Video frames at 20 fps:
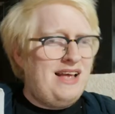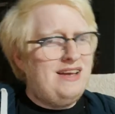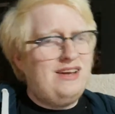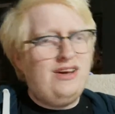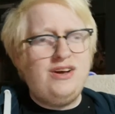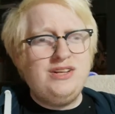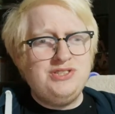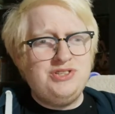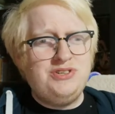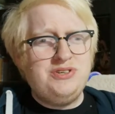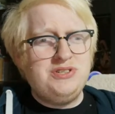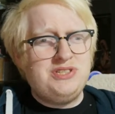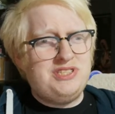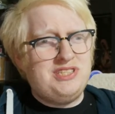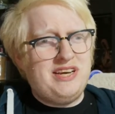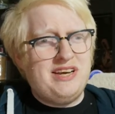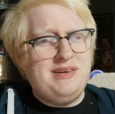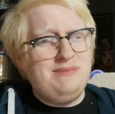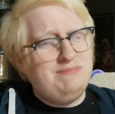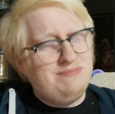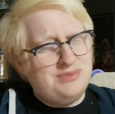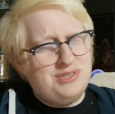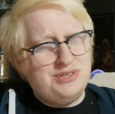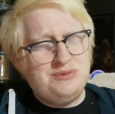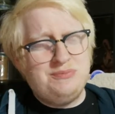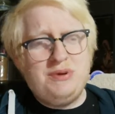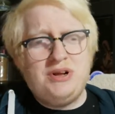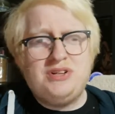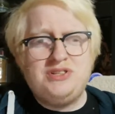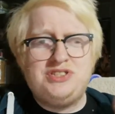can't talk today. Do
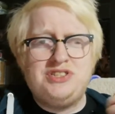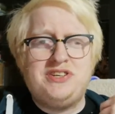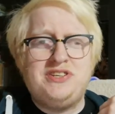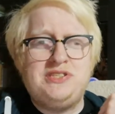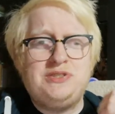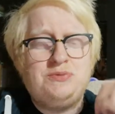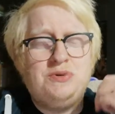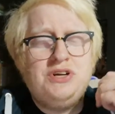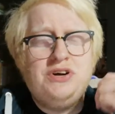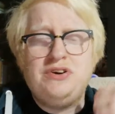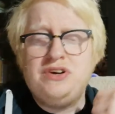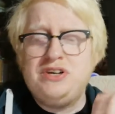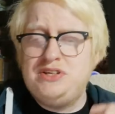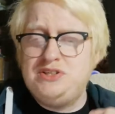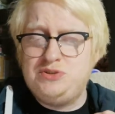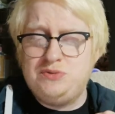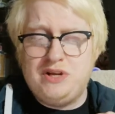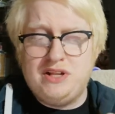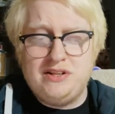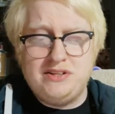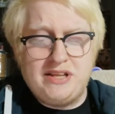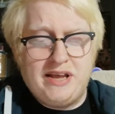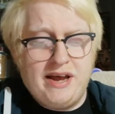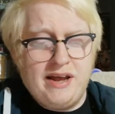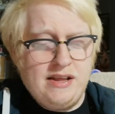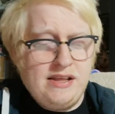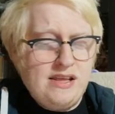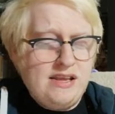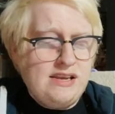apologise. We're not going to dwell on that.